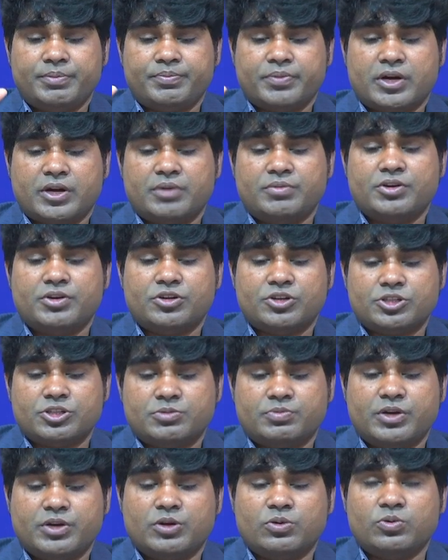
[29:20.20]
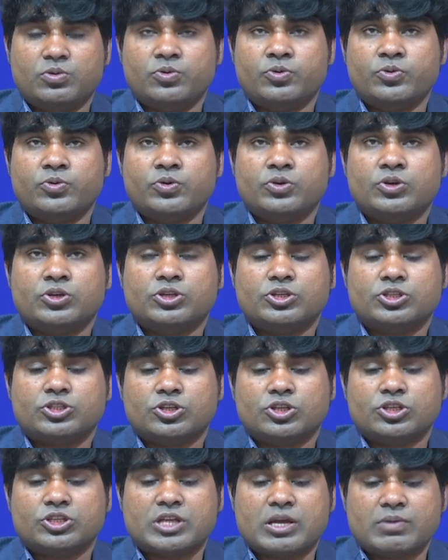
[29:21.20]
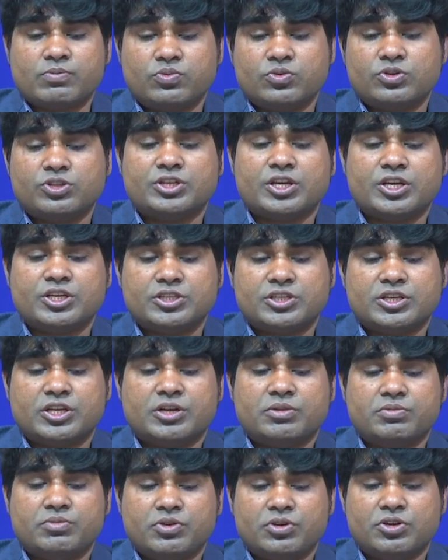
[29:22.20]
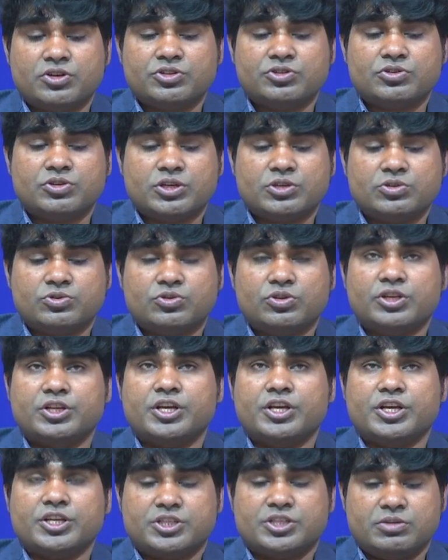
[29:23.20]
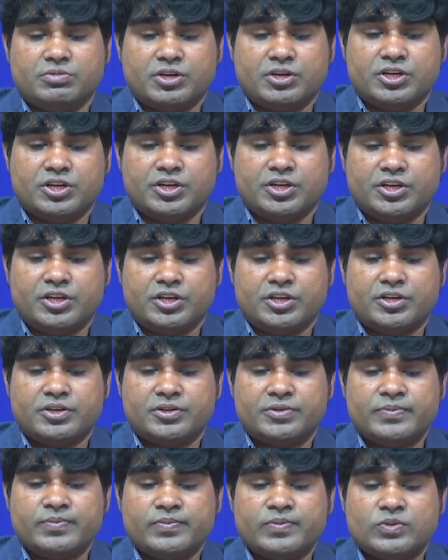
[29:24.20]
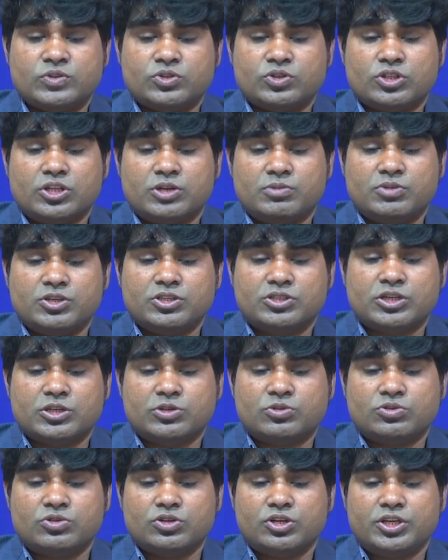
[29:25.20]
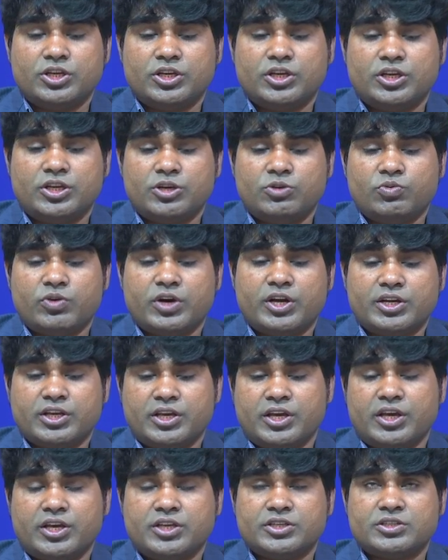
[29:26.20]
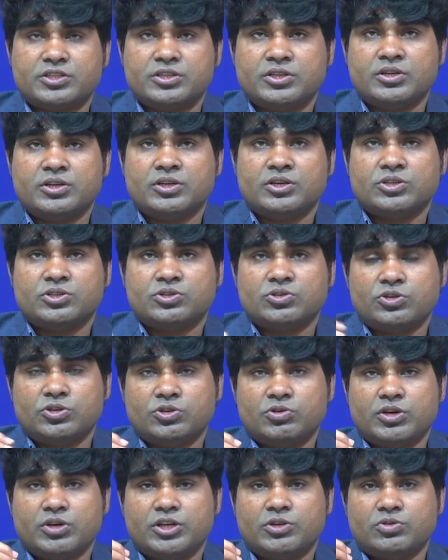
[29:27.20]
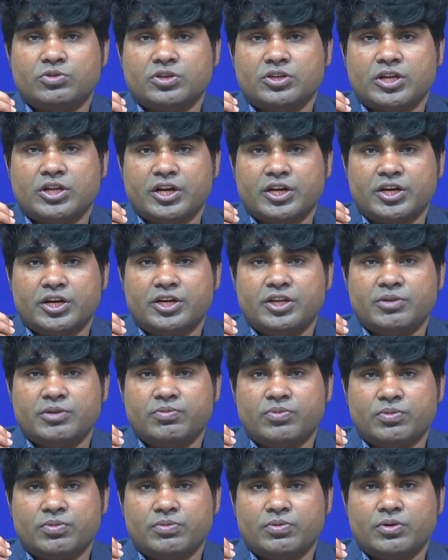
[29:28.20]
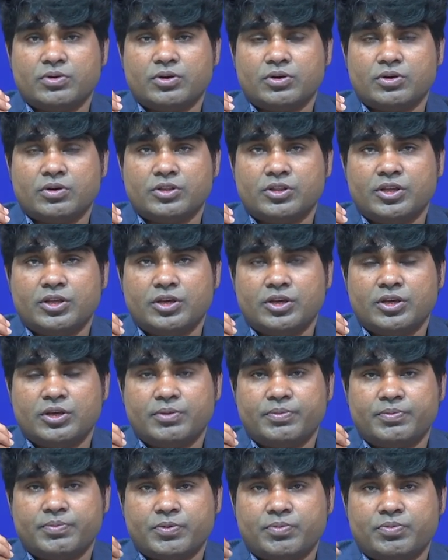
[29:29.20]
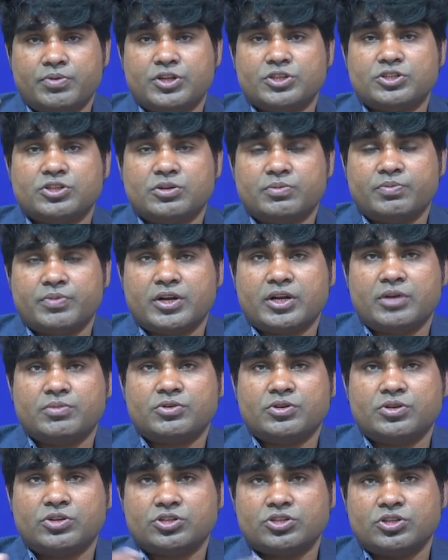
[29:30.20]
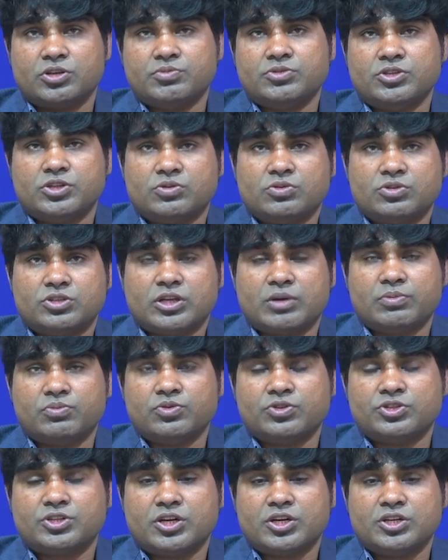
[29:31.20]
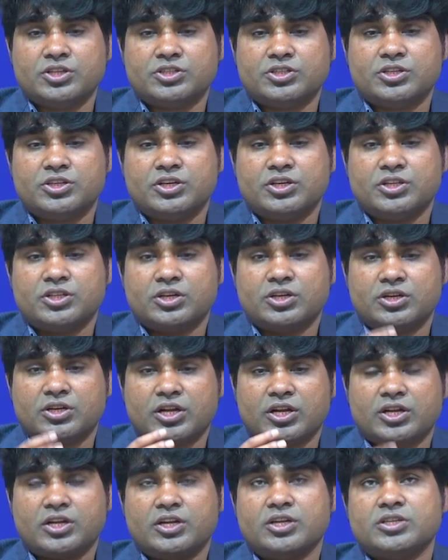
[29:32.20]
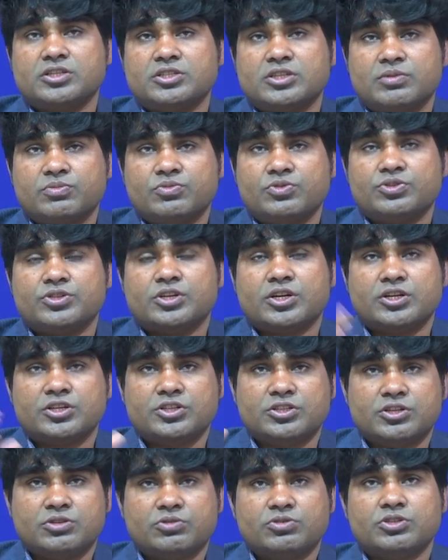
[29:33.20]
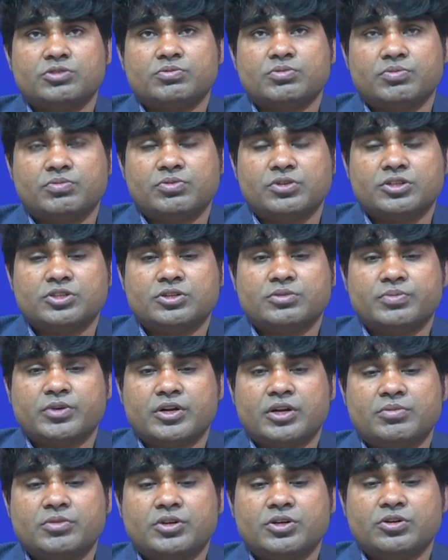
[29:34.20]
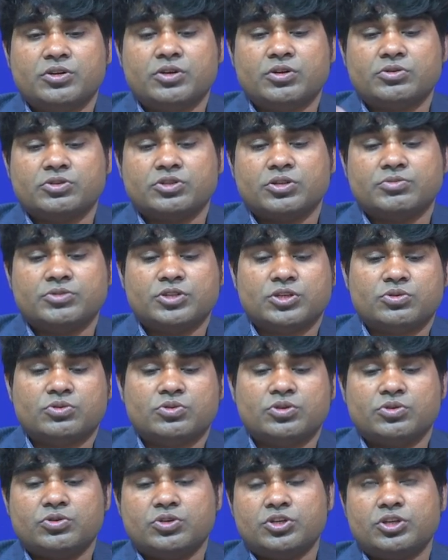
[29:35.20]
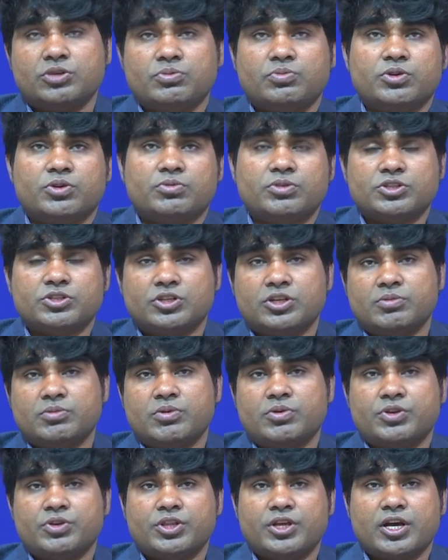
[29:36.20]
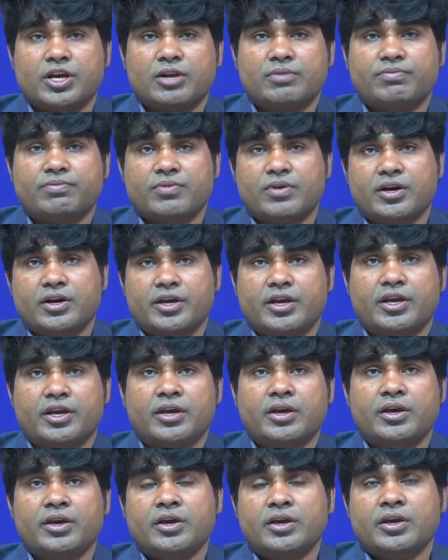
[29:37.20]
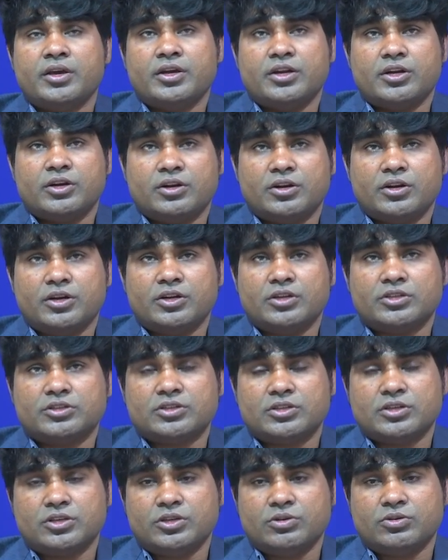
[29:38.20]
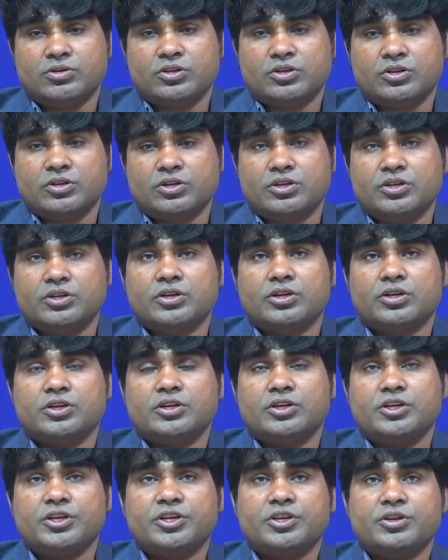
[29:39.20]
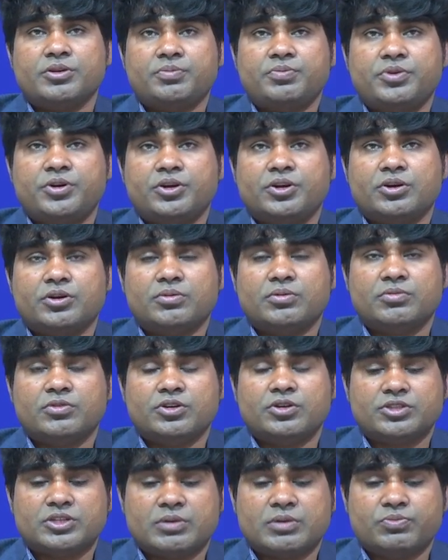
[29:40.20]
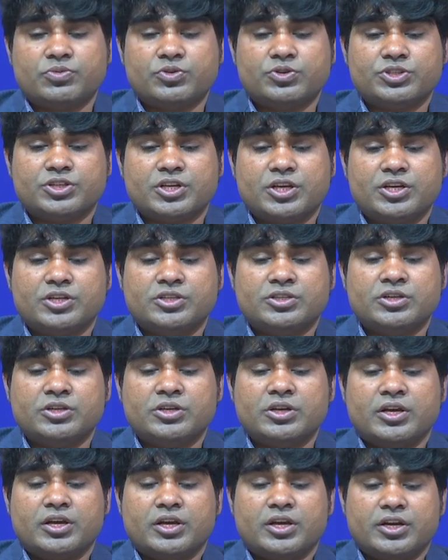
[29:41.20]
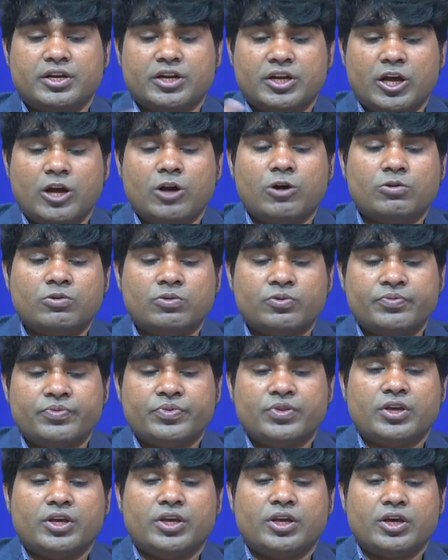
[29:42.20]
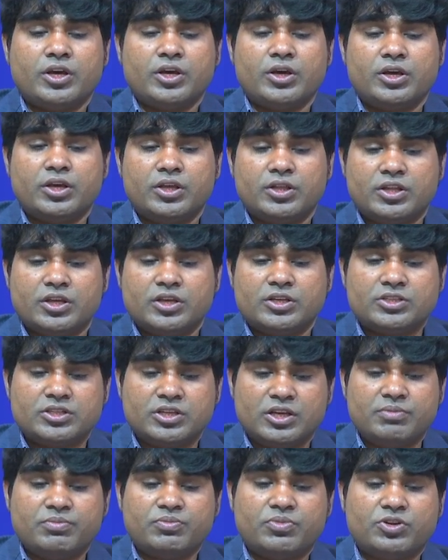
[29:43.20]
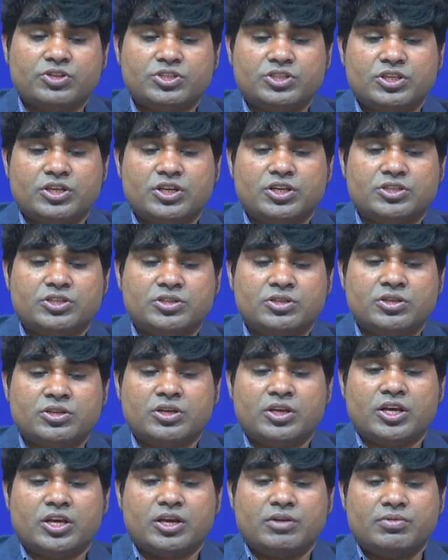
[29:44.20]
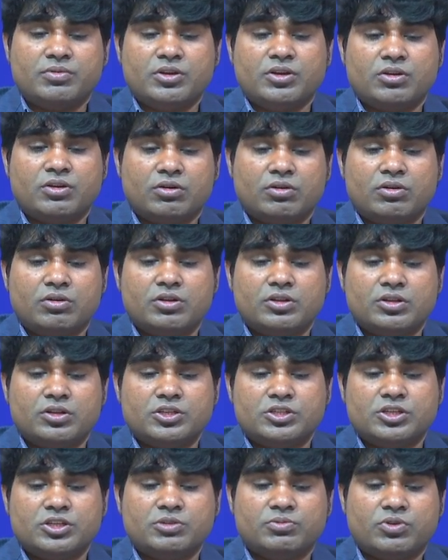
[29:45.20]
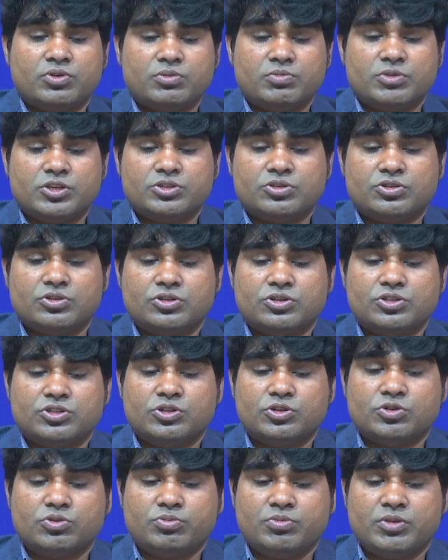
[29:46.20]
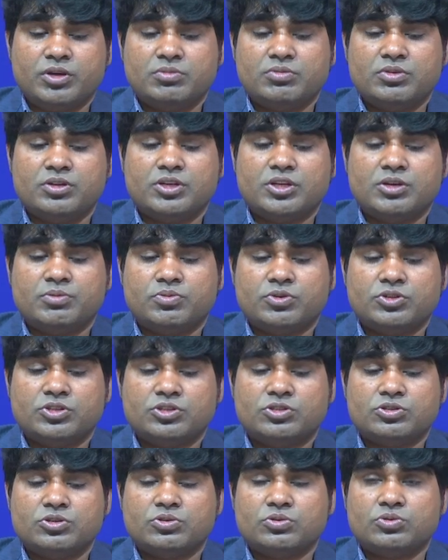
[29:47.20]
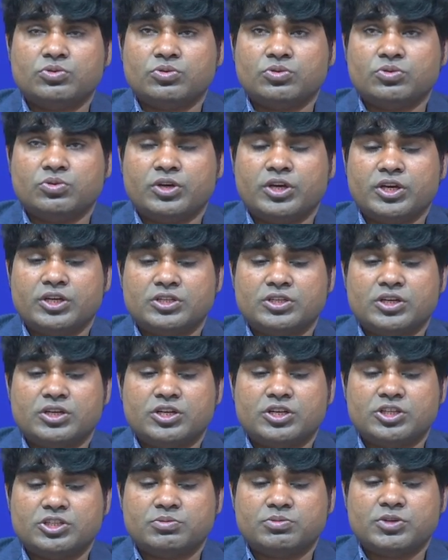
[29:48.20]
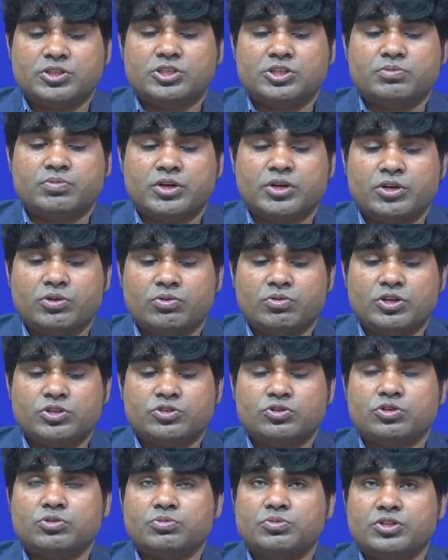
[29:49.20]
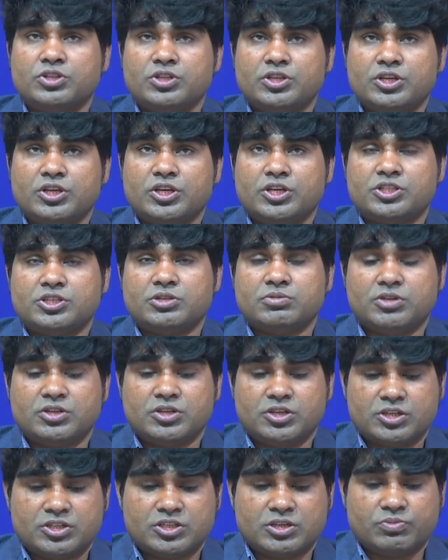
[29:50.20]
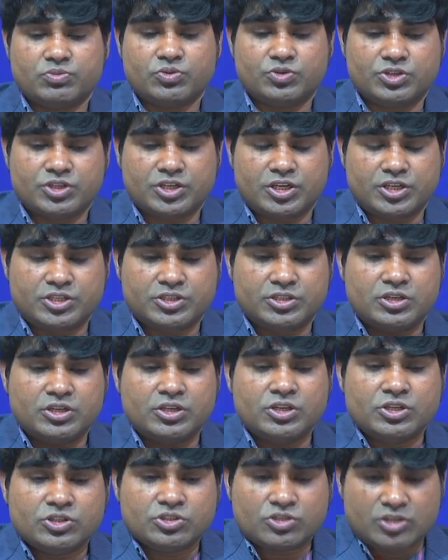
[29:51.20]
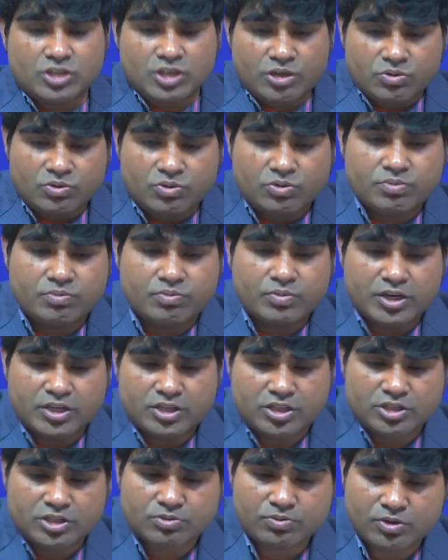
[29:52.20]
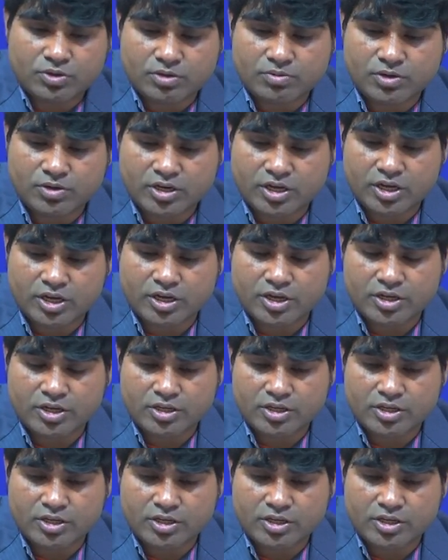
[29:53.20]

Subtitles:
parameters value. So, sample size can be also actually estimated here. So, that means actually in one case. So, you are targeting the population parameter subject to sample statistic, then targeting sample statistic which is population parameter subject to information about the alpha and degree of freedom or sample size, and now in the same process having all these informations, you may be in a position to exactly specify what should be the estimated sample size. So, now by this formula